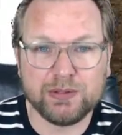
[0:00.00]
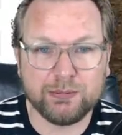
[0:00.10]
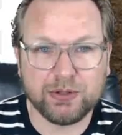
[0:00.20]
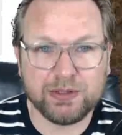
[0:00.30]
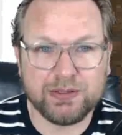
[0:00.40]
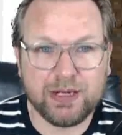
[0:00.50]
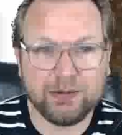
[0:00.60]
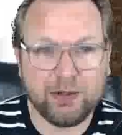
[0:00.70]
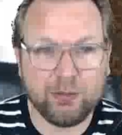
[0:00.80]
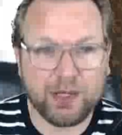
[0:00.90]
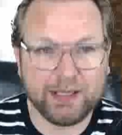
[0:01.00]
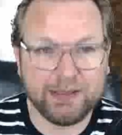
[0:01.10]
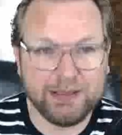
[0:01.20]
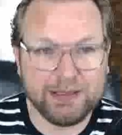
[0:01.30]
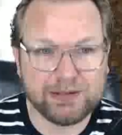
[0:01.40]
is I'm going to download my
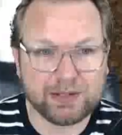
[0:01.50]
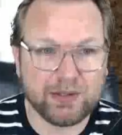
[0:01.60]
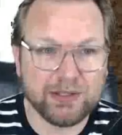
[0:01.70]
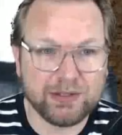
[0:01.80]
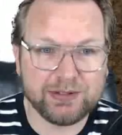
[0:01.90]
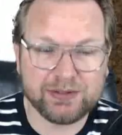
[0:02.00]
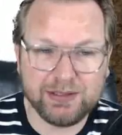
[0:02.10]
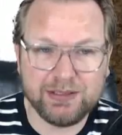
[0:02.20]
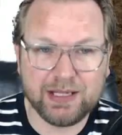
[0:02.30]
leads so that you can see